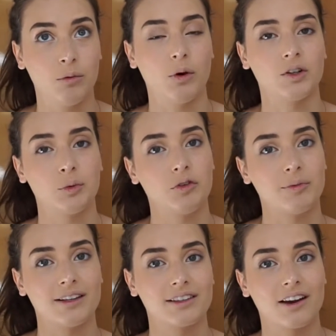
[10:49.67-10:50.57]

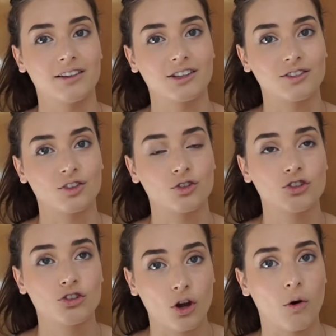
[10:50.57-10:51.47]
waterproof mascaras because they're
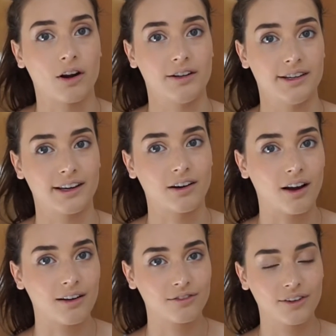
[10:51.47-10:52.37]
so hard to get
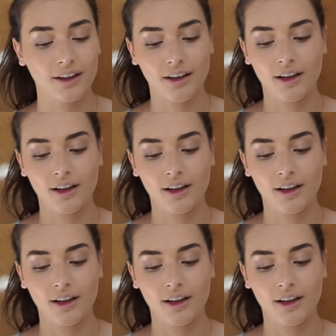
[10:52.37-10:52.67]
off.